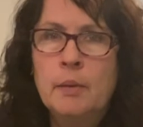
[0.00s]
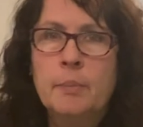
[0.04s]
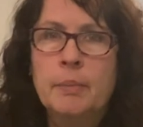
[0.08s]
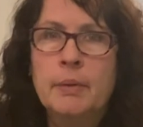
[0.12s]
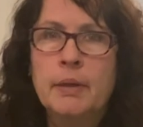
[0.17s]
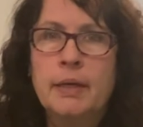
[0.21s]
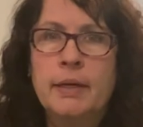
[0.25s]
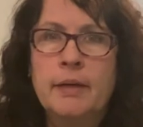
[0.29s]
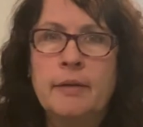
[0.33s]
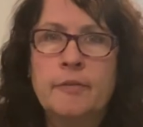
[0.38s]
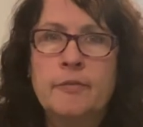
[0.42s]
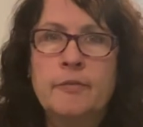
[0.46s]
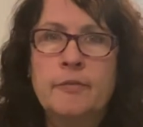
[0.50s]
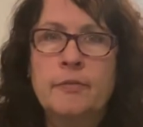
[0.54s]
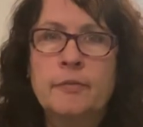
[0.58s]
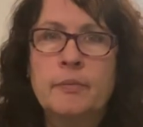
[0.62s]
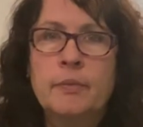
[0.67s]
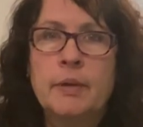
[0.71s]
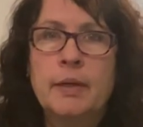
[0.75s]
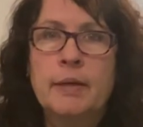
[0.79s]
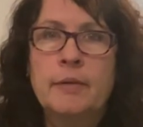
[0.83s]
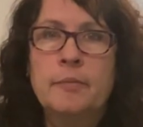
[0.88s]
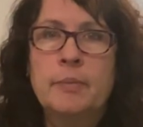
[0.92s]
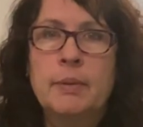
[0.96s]
But I've
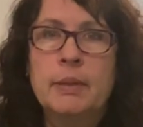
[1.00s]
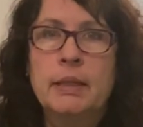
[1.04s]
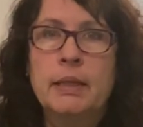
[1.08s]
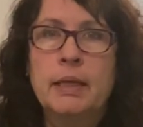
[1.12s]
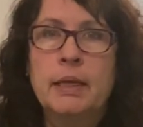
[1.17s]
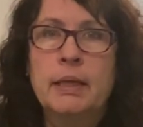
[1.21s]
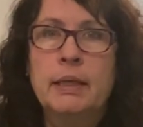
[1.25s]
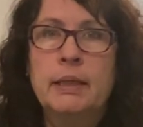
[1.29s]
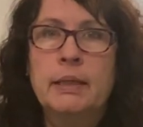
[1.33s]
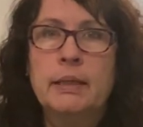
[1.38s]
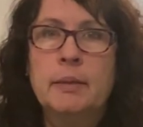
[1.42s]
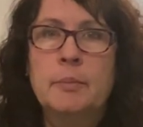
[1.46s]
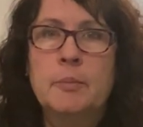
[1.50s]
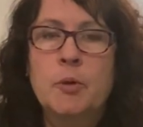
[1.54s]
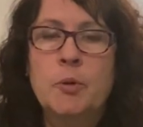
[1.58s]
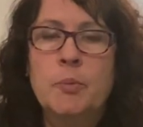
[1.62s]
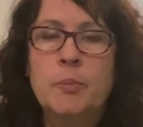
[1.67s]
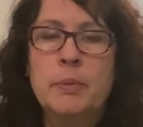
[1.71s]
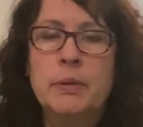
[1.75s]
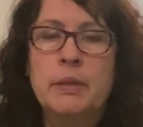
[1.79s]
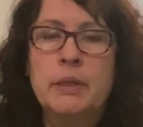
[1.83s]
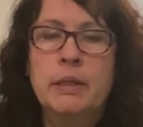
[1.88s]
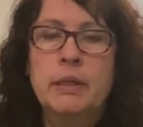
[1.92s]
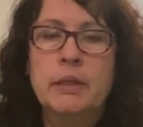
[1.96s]
been cutting them
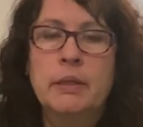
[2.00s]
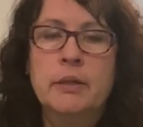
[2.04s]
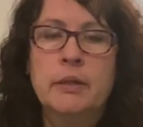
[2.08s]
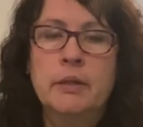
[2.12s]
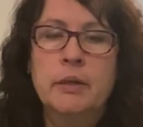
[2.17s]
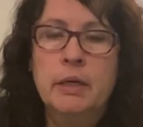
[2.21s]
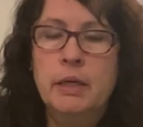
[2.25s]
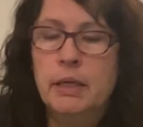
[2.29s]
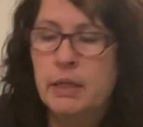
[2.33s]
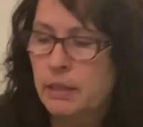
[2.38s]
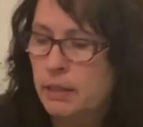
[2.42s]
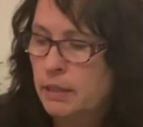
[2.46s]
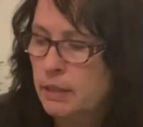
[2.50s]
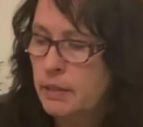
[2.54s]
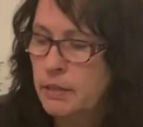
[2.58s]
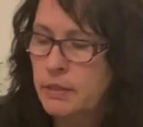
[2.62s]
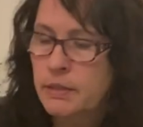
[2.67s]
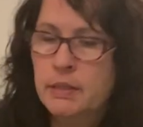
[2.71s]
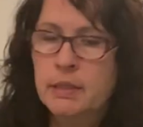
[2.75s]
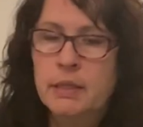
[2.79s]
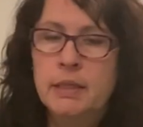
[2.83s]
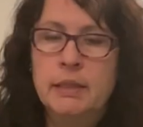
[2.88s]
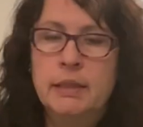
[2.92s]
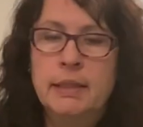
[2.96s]
open here
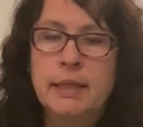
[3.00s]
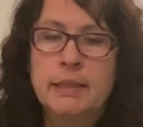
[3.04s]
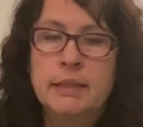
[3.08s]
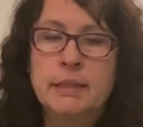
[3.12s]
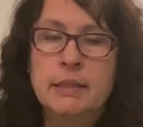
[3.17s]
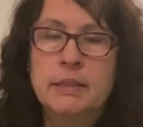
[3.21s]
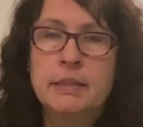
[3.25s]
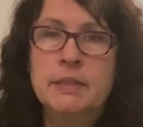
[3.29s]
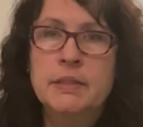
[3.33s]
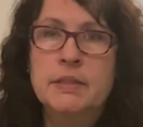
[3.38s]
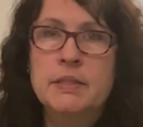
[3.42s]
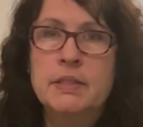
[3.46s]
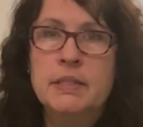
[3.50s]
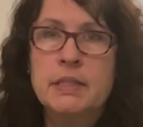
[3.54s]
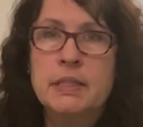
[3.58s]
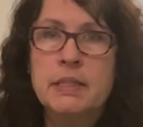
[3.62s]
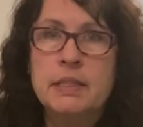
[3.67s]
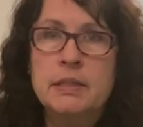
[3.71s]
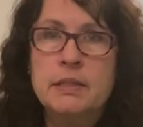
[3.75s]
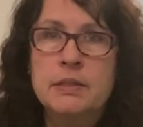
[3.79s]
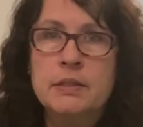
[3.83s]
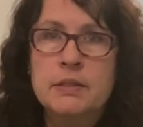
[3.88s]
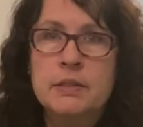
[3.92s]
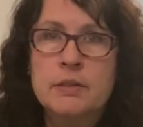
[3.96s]
and collecting the
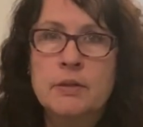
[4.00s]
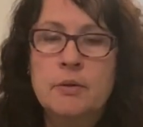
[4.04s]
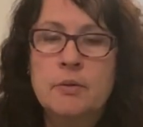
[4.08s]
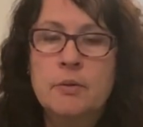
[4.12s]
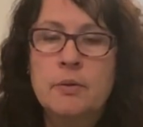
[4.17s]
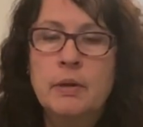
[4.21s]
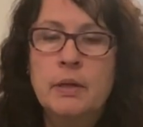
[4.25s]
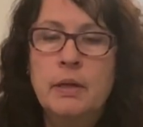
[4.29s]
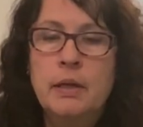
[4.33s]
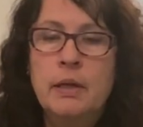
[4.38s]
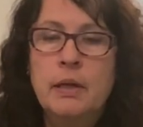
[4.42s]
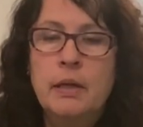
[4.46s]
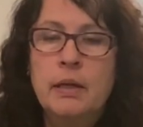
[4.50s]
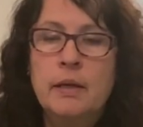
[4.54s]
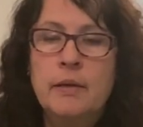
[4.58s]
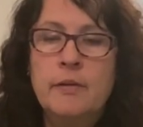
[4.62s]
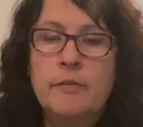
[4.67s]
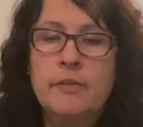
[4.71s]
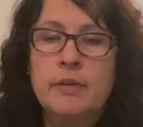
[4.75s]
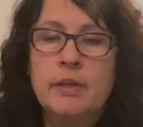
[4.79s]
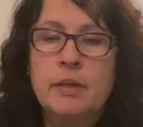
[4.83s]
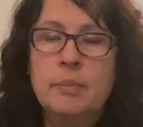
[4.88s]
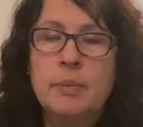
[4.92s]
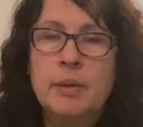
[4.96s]
seeds. So
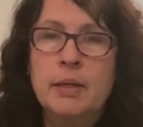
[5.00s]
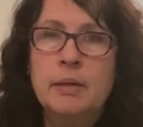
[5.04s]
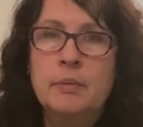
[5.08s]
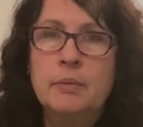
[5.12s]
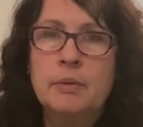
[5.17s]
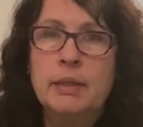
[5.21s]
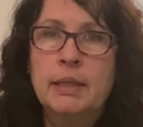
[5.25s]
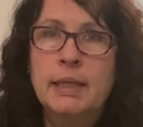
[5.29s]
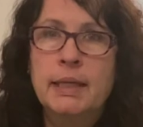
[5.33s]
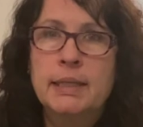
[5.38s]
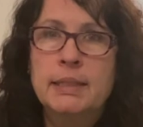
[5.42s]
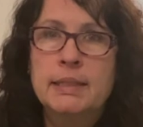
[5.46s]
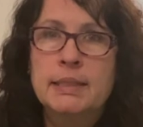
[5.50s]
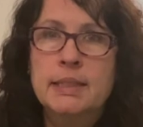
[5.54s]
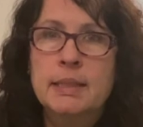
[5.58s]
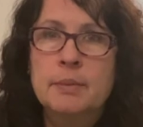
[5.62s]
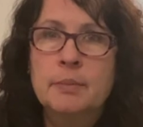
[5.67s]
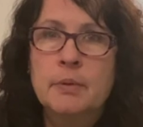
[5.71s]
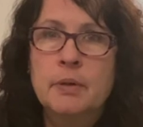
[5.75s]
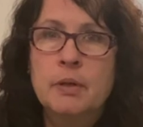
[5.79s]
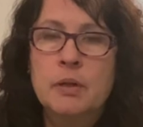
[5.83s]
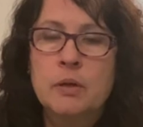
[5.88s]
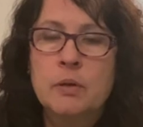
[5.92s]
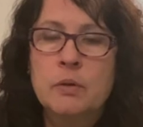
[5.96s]
if anybody would like
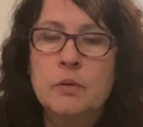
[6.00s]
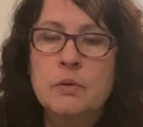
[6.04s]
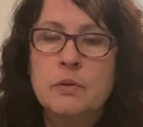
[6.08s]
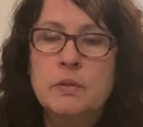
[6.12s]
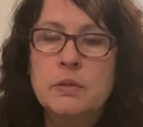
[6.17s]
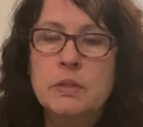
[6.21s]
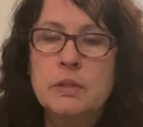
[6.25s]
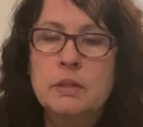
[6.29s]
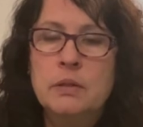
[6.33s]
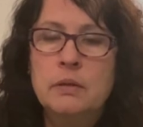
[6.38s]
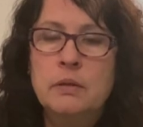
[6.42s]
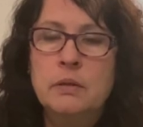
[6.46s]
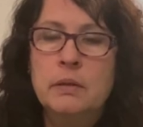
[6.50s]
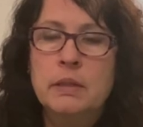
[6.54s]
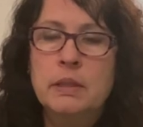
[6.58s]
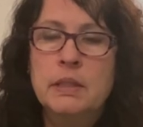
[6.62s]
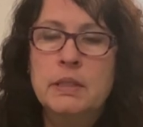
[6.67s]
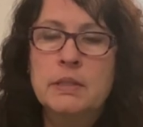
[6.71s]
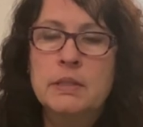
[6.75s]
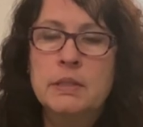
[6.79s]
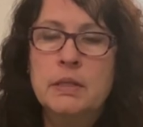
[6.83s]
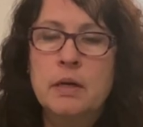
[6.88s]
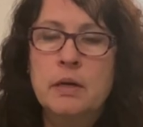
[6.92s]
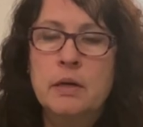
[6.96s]
some of those,
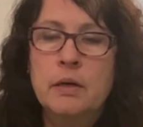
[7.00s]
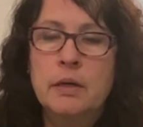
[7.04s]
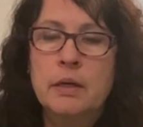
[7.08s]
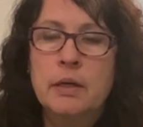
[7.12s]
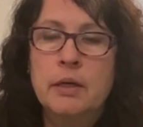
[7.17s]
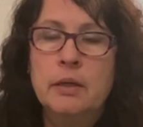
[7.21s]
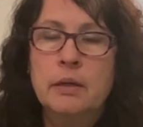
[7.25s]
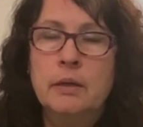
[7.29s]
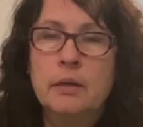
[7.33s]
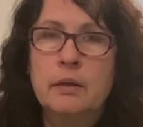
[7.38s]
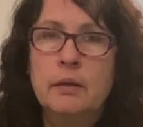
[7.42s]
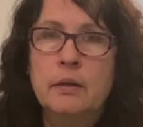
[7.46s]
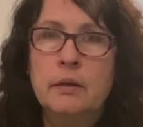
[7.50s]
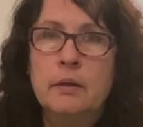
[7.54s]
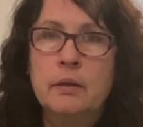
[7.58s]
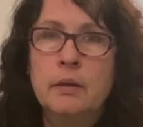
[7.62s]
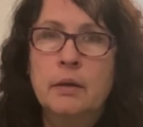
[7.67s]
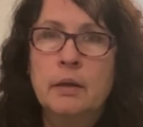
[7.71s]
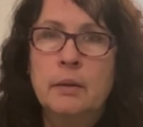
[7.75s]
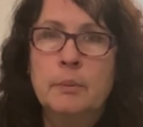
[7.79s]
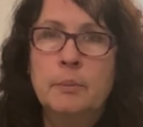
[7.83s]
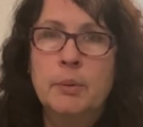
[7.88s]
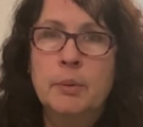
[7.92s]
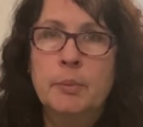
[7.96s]
these are
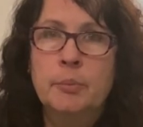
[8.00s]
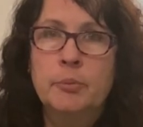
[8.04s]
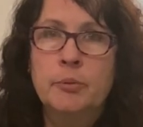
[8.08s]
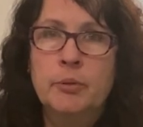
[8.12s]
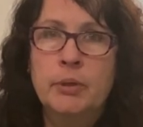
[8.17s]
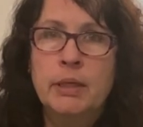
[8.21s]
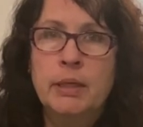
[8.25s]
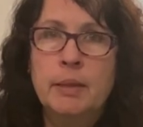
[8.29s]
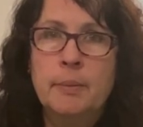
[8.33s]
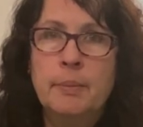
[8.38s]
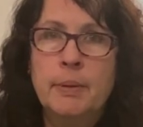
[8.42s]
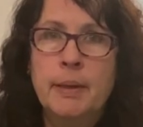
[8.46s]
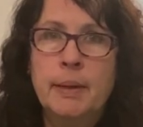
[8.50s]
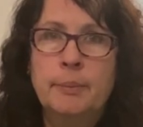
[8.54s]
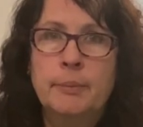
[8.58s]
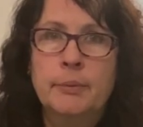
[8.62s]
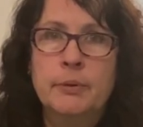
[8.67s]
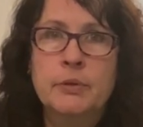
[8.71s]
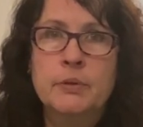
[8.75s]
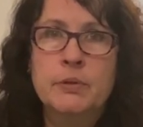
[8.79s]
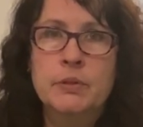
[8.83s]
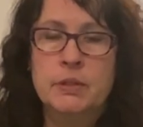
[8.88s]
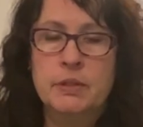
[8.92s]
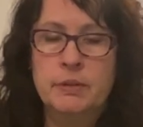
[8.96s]
paprika
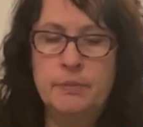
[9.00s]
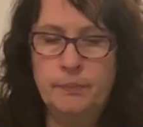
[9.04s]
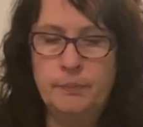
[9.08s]
peppers.